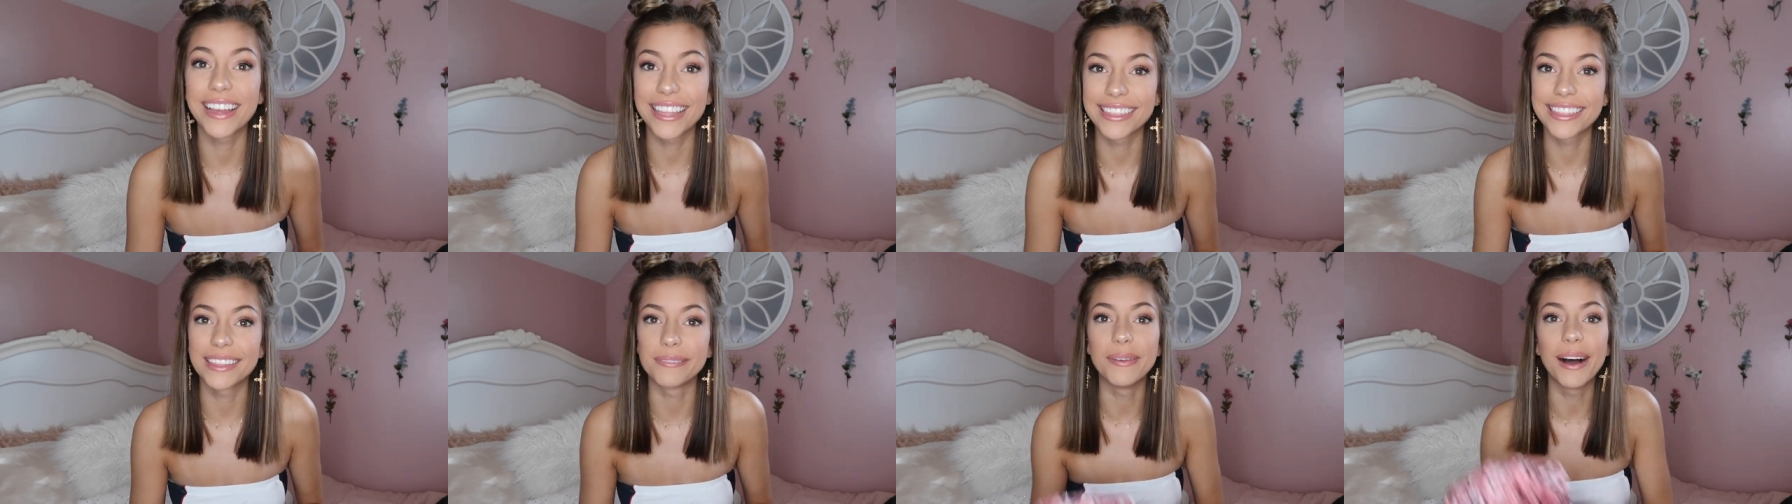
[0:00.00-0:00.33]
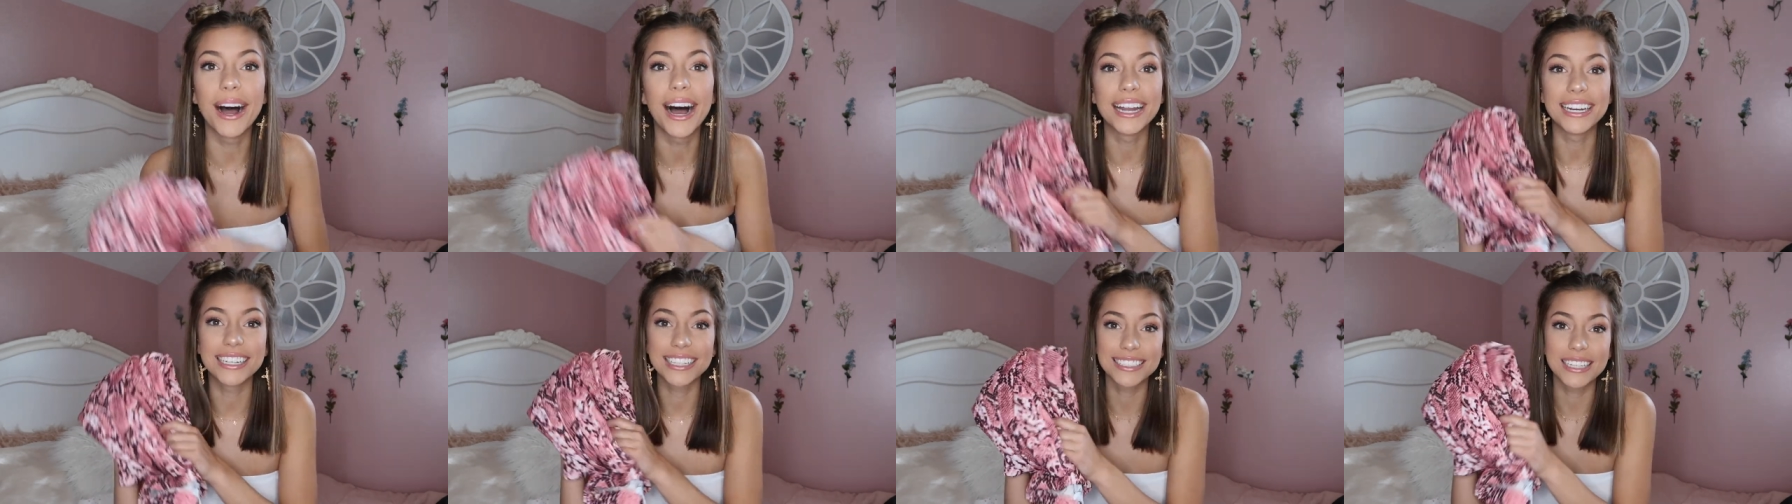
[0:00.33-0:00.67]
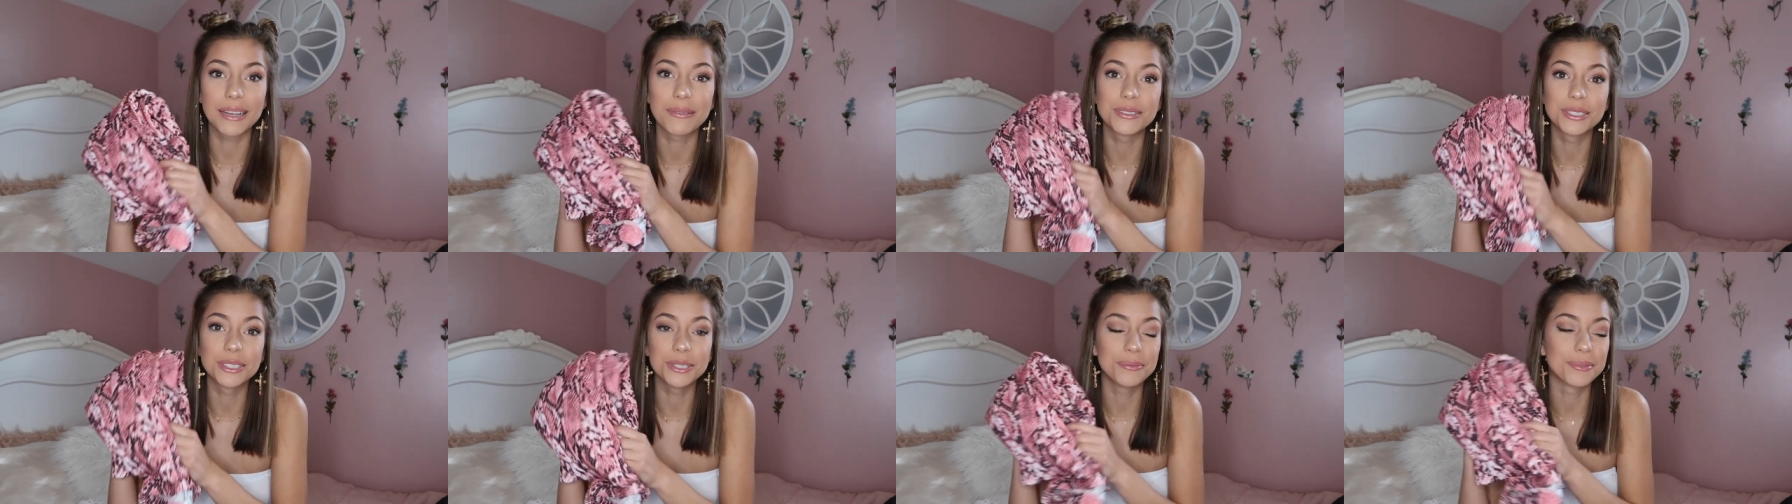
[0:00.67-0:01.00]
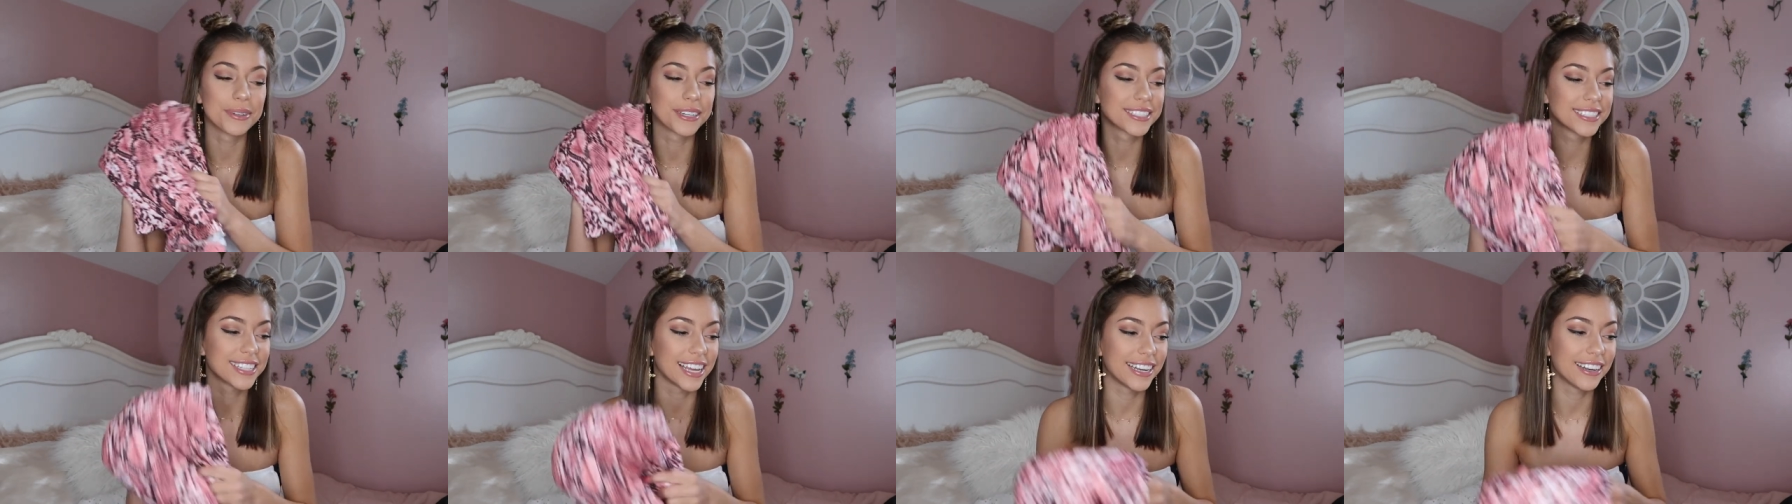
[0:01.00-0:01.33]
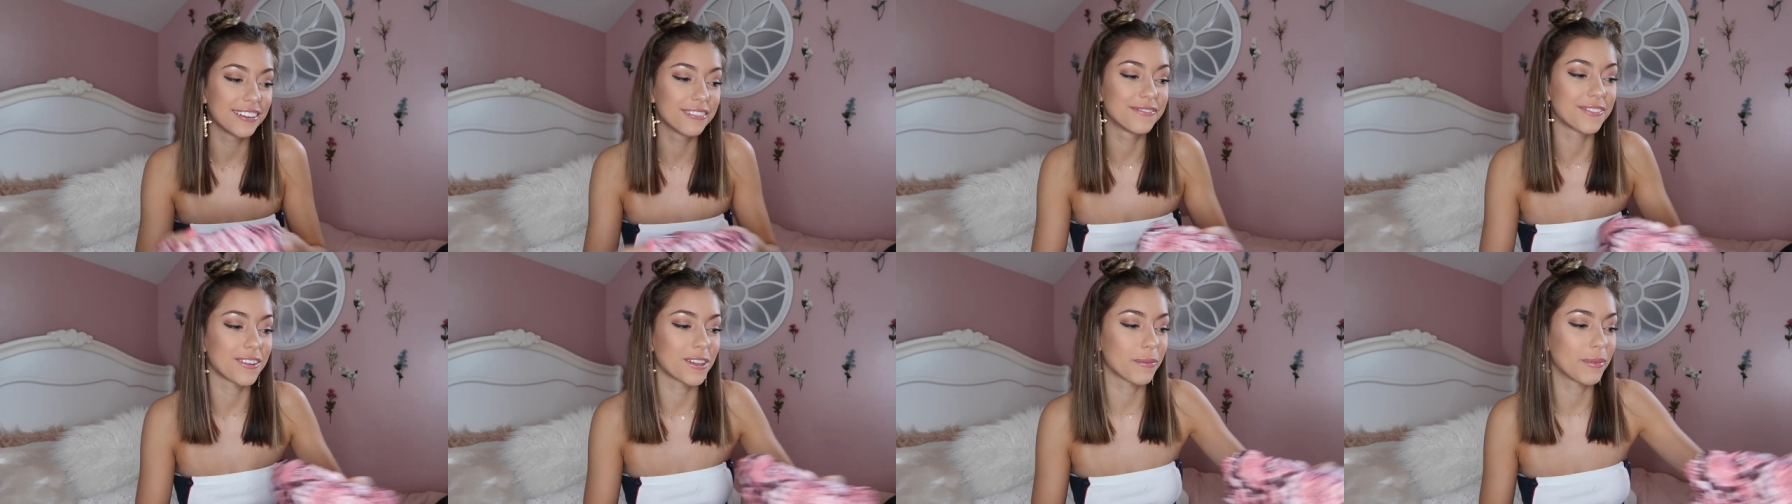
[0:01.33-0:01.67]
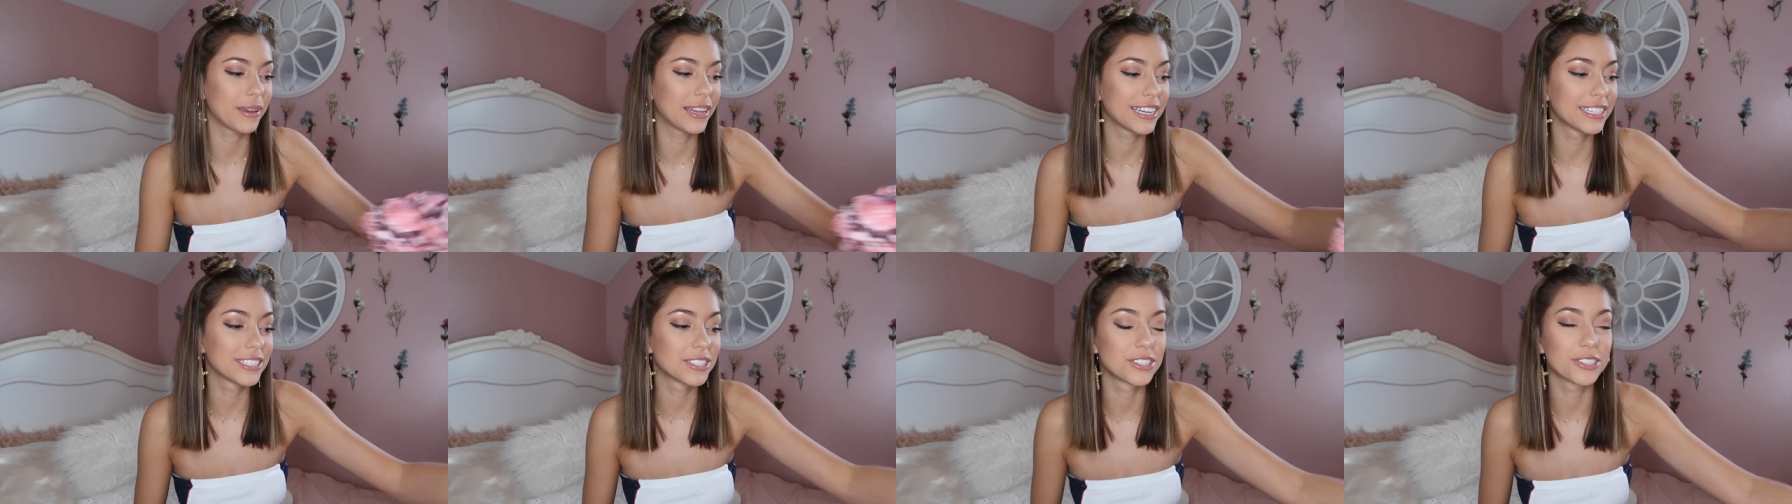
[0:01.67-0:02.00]
with them on because I'm super excited. Follow
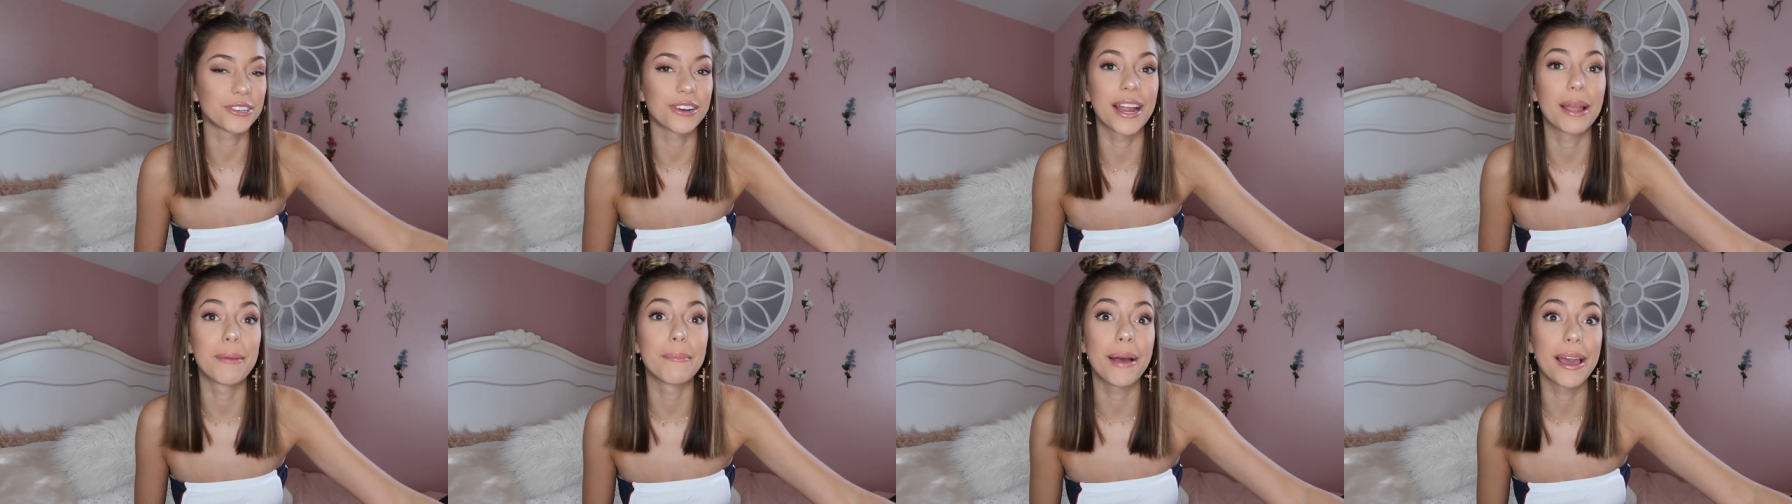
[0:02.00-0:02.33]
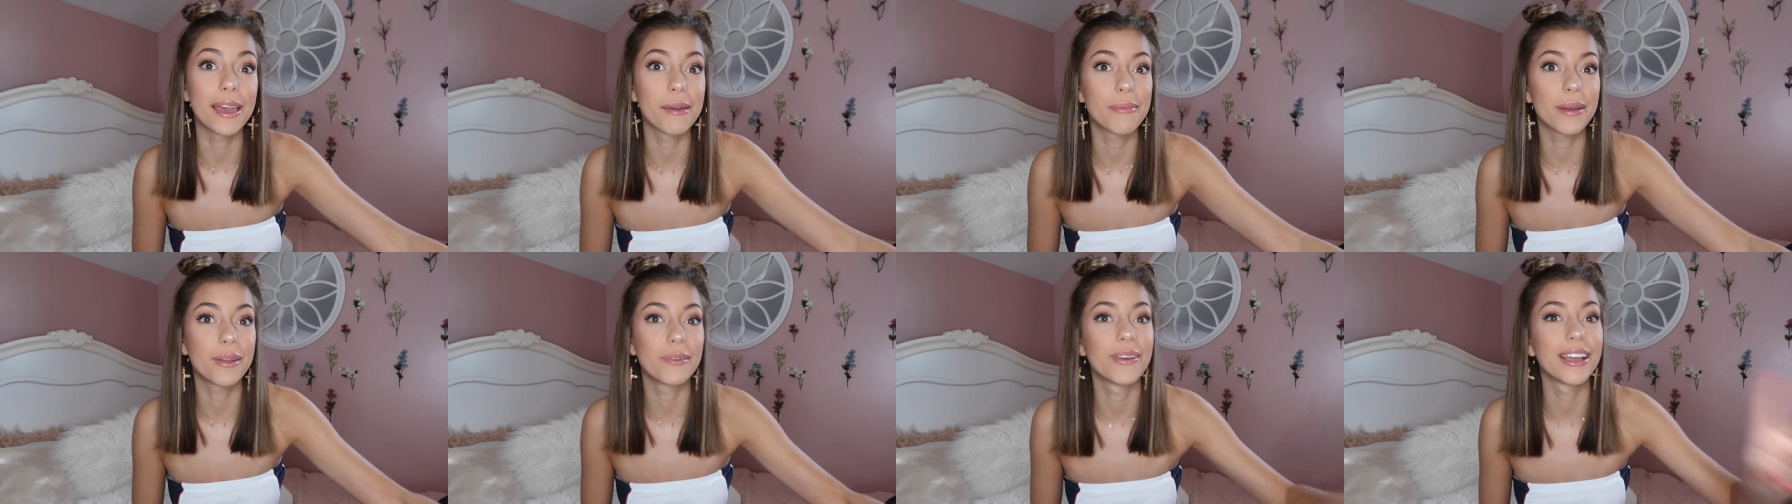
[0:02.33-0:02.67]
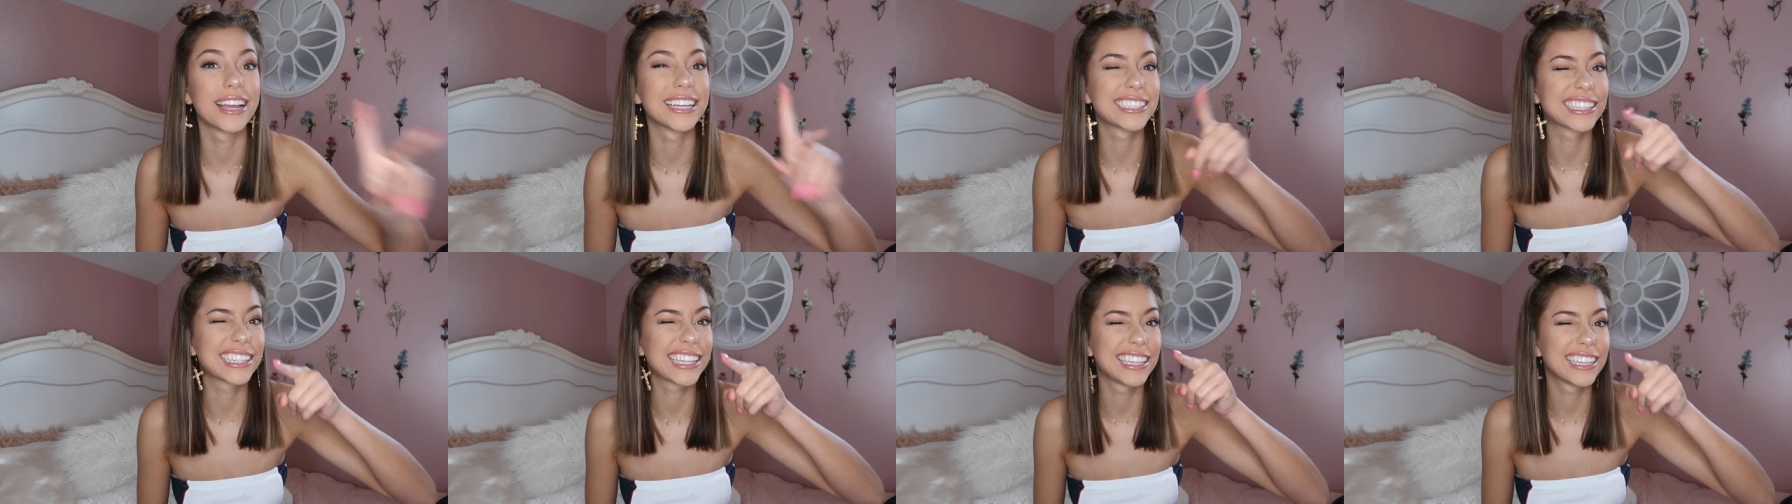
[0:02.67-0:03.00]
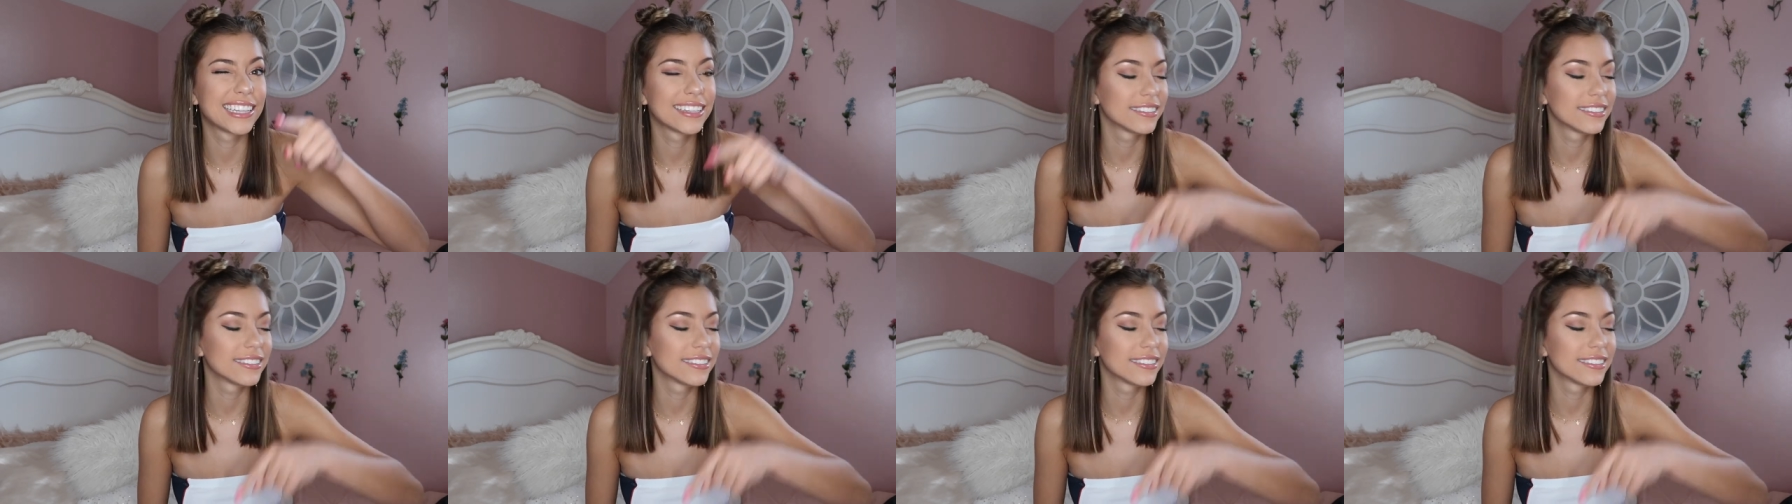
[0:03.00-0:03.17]
me on Instagram, Mya Benway.